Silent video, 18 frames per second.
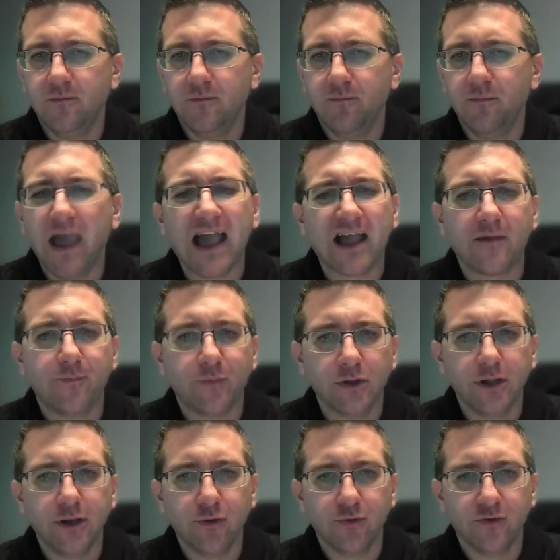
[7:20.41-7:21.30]
MAC
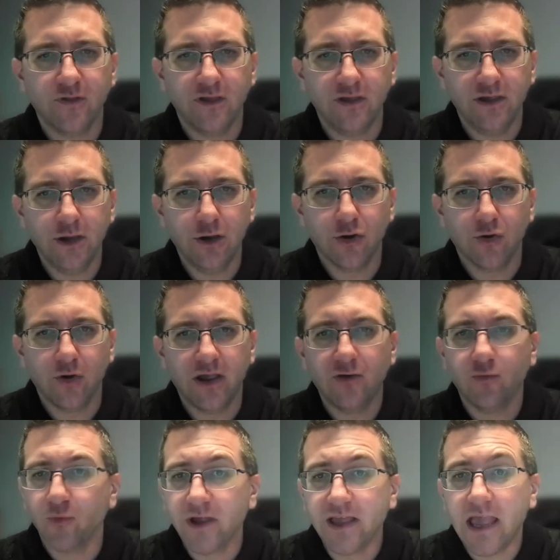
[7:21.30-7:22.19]
Player of the Year,
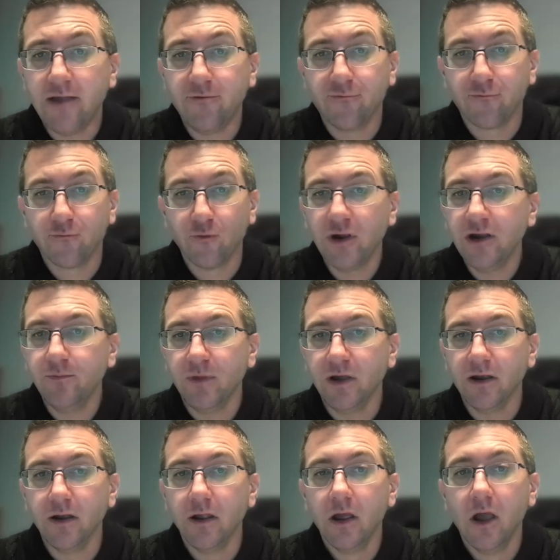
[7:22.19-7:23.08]
Enrique
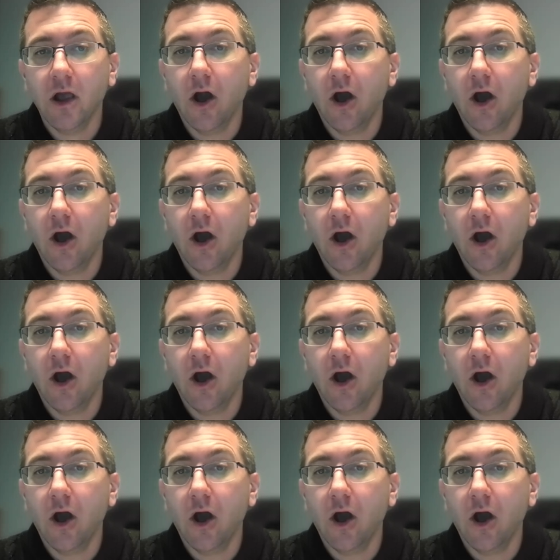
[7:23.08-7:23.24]
Friedman.